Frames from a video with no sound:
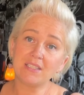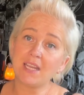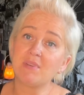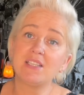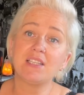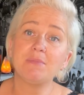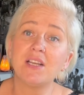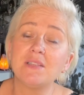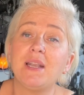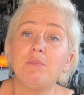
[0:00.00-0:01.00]
time I said to my
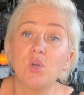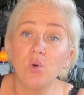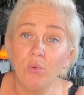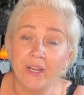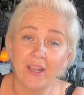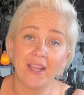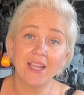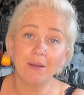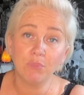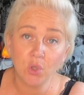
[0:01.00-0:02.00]
husband, I'm going. I
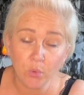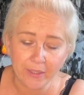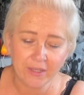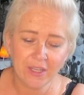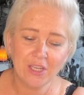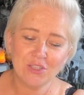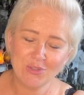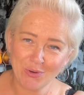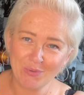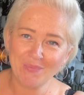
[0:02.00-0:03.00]
am going.
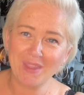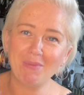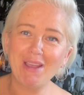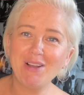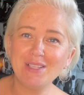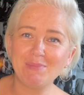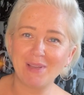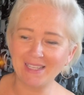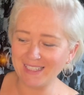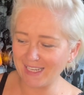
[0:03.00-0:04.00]
So my
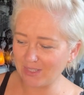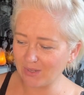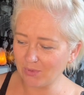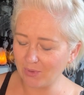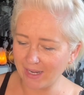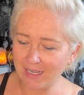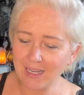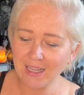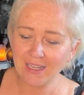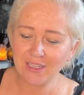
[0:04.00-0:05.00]
husband is going
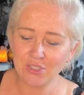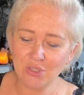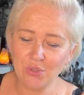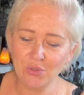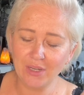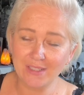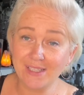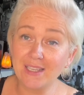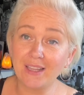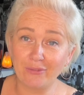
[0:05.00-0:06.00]
to
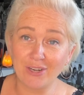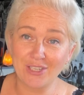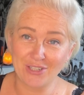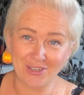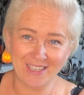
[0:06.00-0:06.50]
see Cliff Richard.